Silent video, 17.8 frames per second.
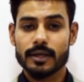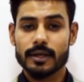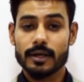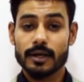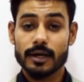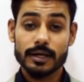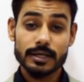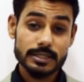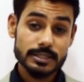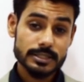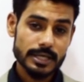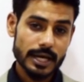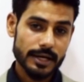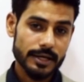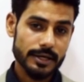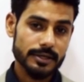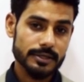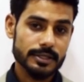
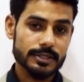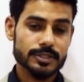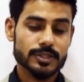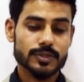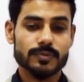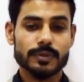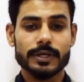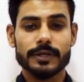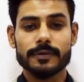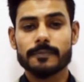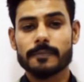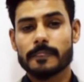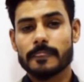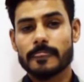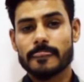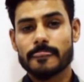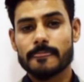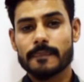Understand it this way.
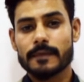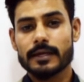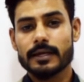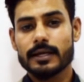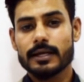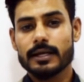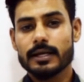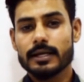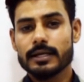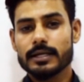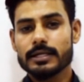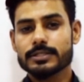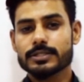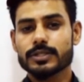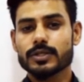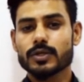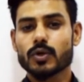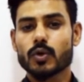Let's
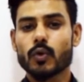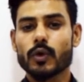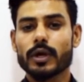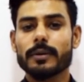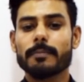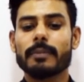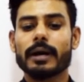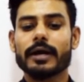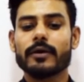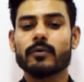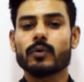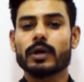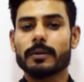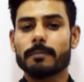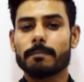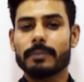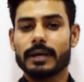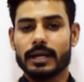say you go and buy
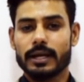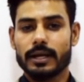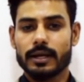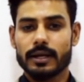one pen.